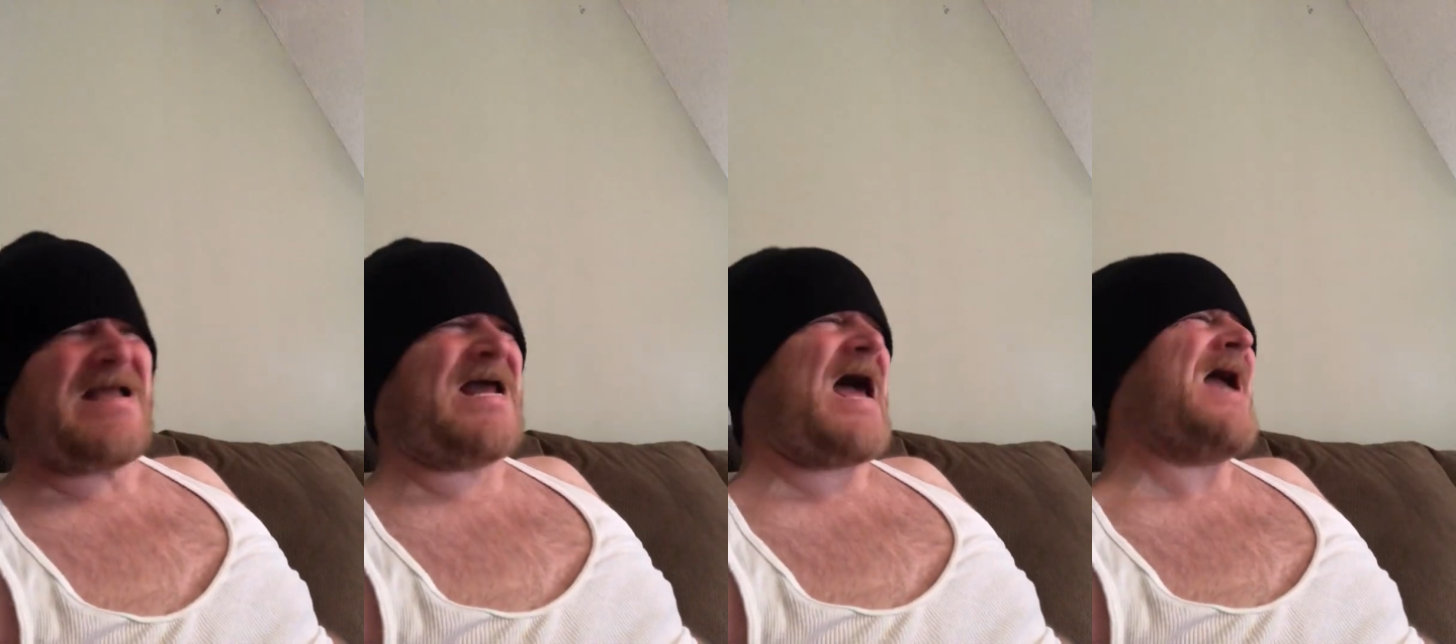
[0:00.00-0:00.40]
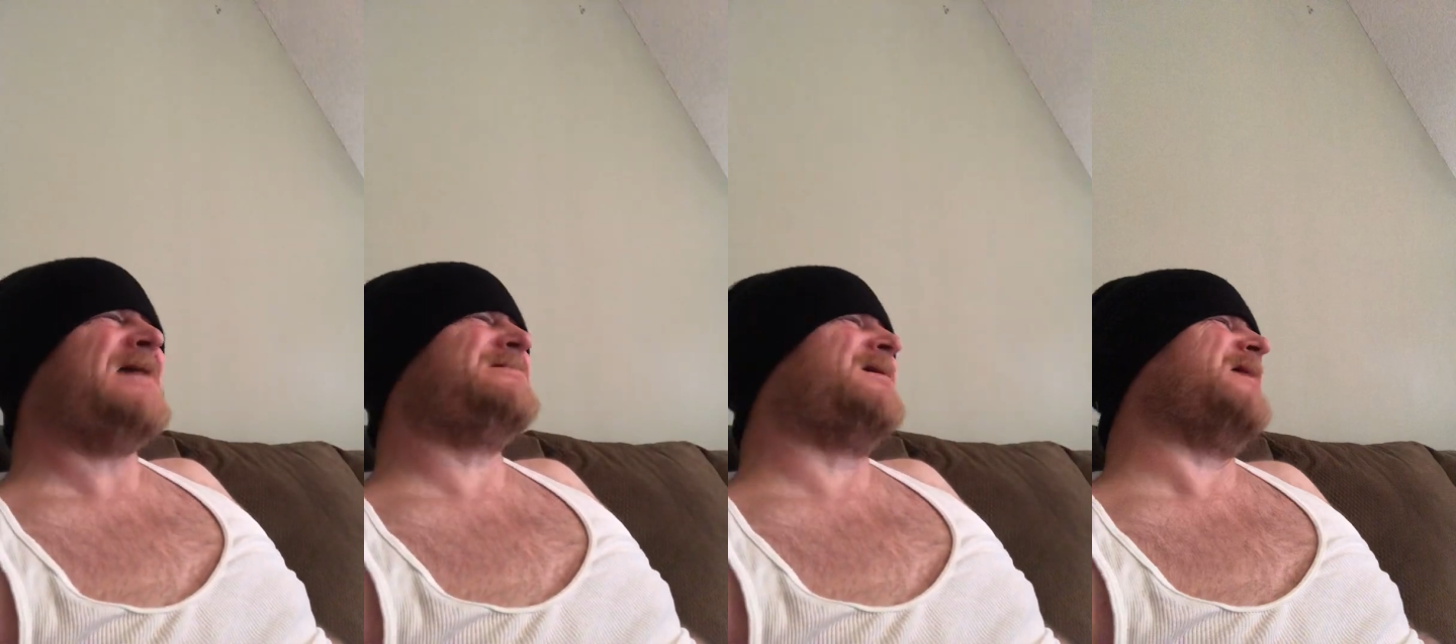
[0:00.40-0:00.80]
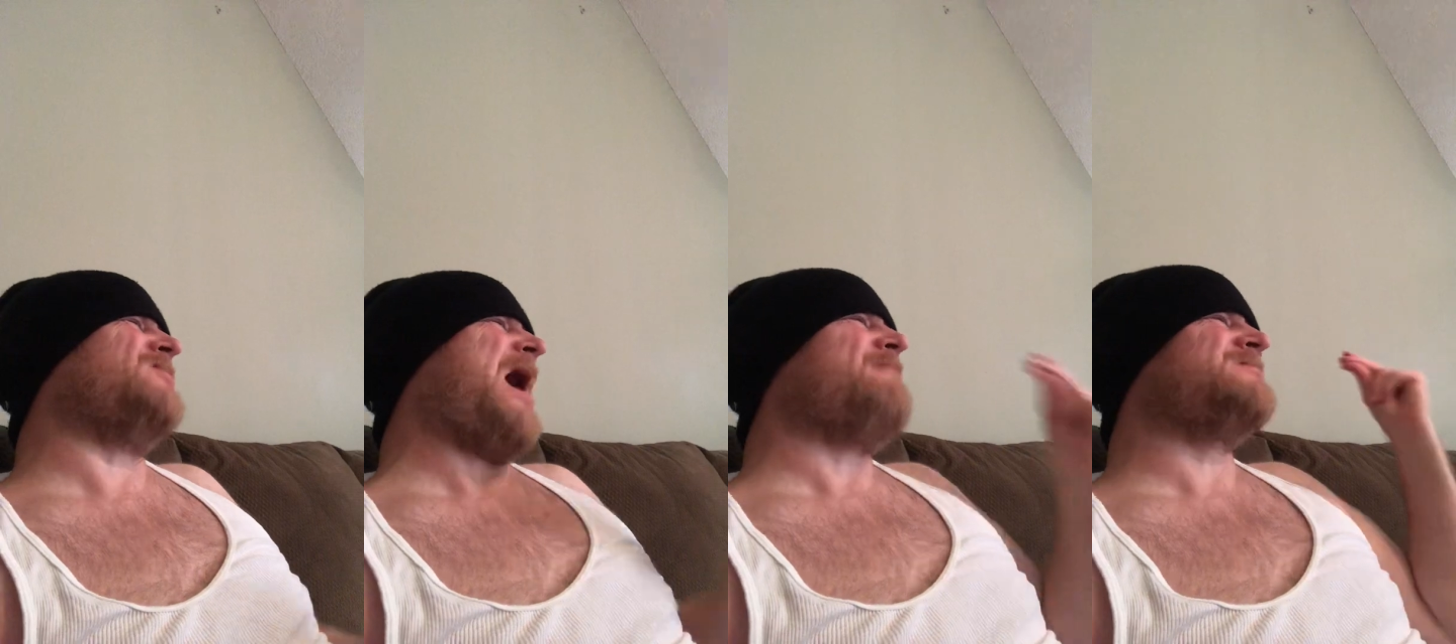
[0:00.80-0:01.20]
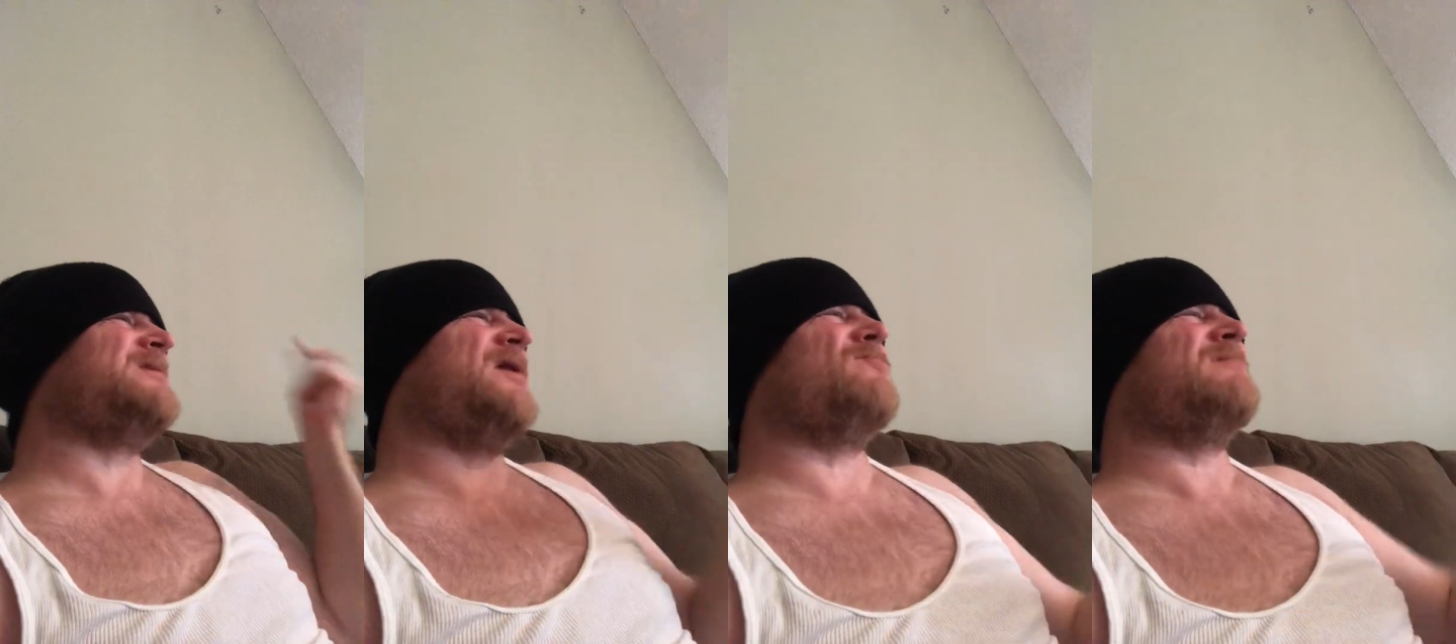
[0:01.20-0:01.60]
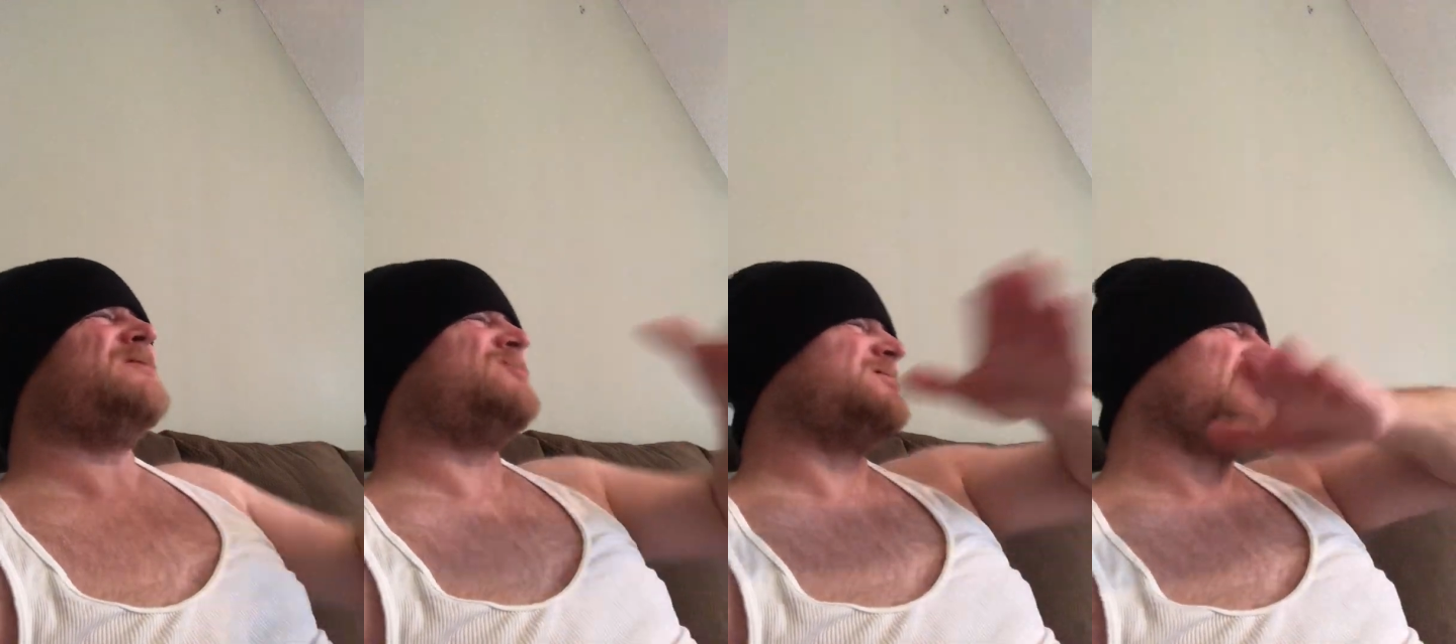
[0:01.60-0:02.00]
And I had done, I was literally
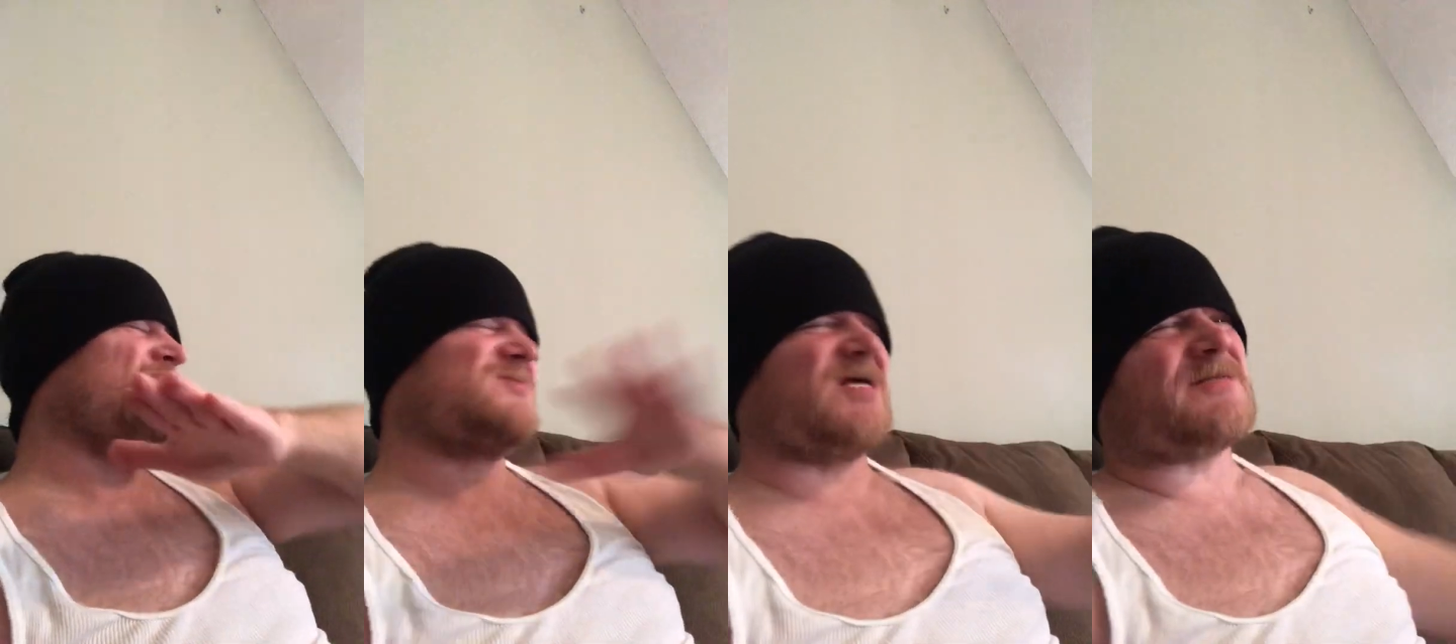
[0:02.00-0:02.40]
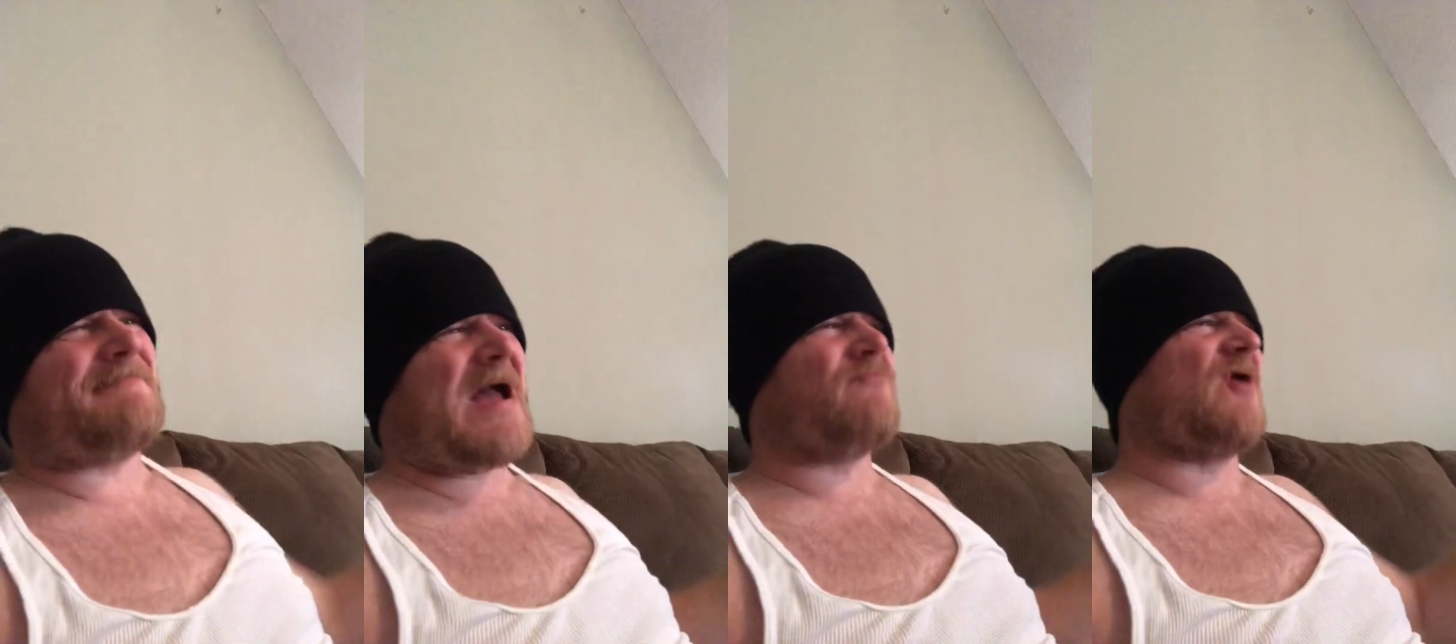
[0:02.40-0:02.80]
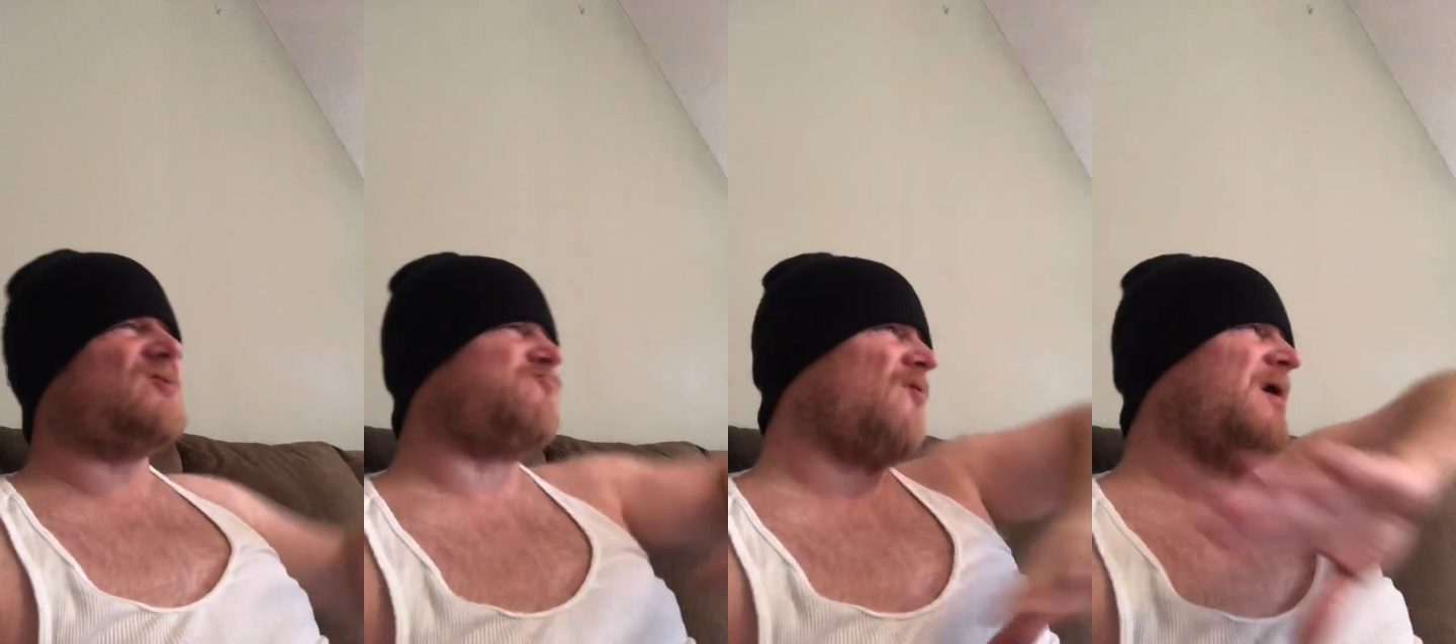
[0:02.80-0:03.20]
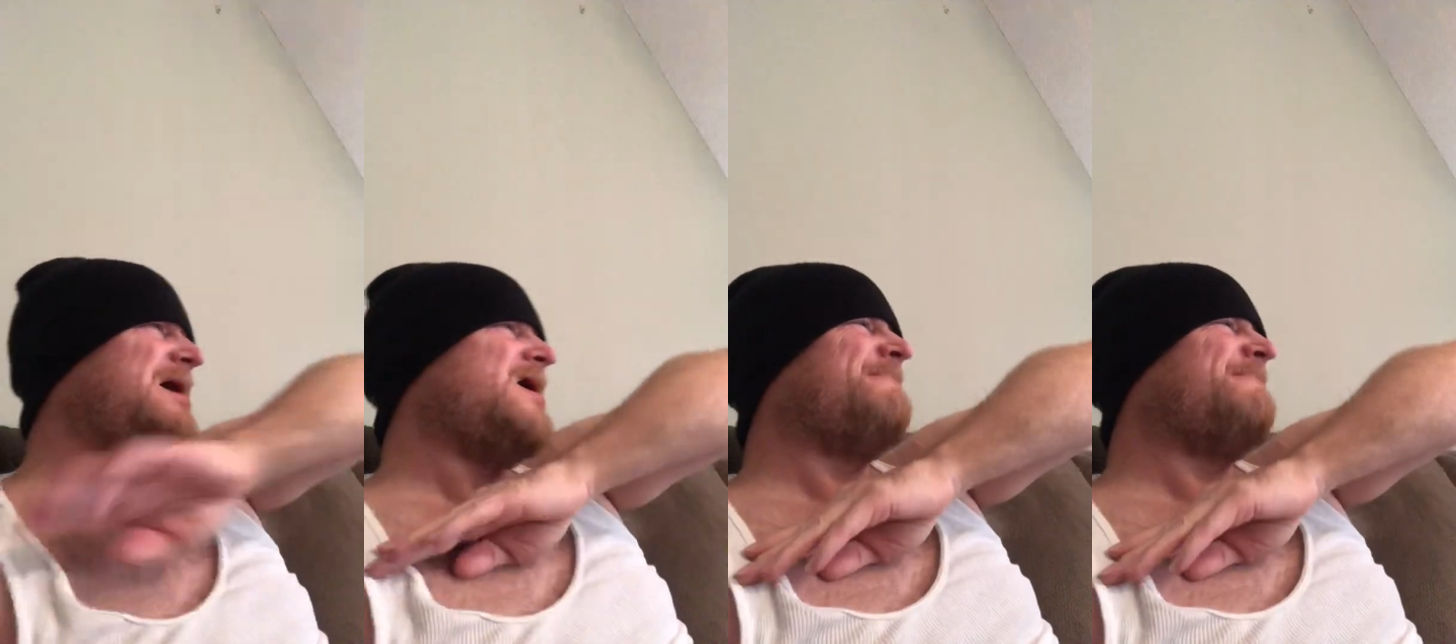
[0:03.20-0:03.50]
just, it was such a bad race war,